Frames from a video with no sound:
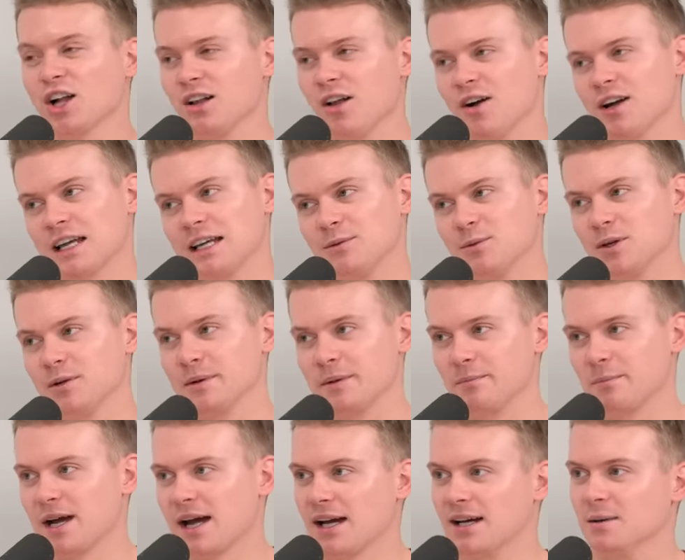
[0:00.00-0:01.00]
Clarky would have
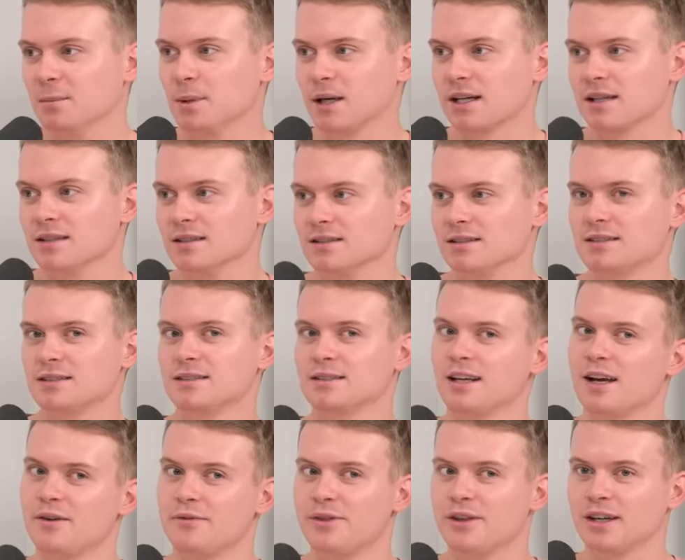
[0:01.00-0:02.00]
been better because
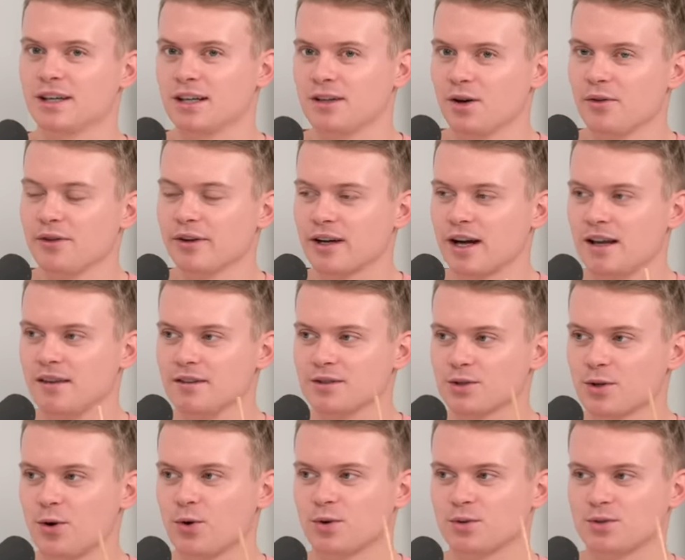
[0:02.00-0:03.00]
of the other guy that's
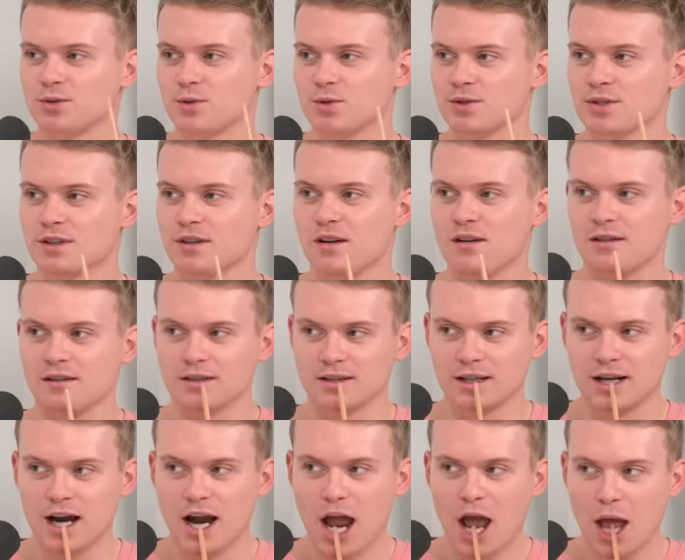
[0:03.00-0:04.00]
called George Clark.